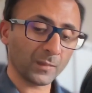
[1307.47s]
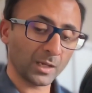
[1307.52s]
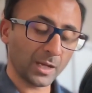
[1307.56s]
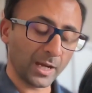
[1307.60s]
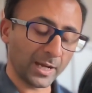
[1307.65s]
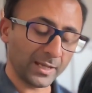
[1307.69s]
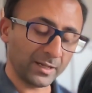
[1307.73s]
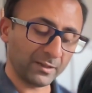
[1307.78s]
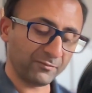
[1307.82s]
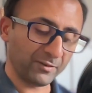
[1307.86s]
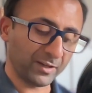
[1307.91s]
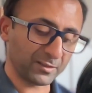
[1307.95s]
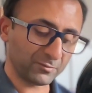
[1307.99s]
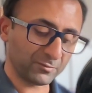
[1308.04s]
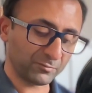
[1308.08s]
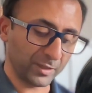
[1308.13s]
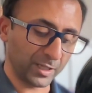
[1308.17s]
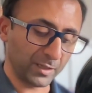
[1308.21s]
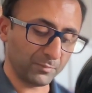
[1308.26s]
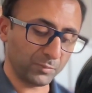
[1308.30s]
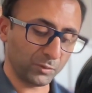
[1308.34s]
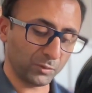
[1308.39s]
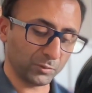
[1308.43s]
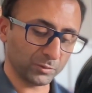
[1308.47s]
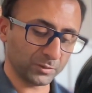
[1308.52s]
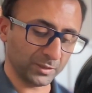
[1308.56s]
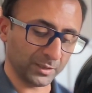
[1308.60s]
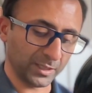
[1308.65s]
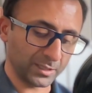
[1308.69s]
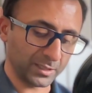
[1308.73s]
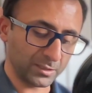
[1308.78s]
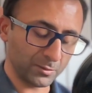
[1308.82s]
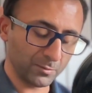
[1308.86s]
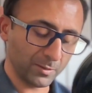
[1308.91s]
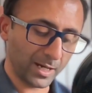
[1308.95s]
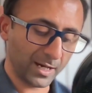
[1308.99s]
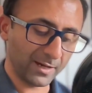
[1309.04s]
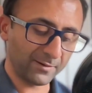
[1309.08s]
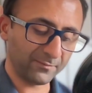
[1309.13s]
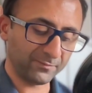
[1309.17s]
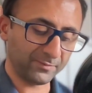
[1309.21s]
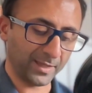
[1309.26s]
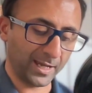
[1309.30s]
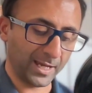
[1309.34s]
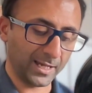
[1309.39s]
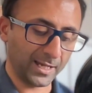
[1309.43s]
And I think that's really important, that you have
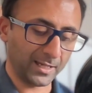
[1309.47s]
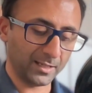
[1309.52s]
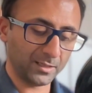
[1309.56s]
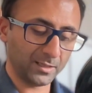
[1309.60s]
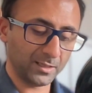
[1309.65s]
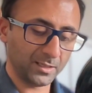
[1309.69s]
that,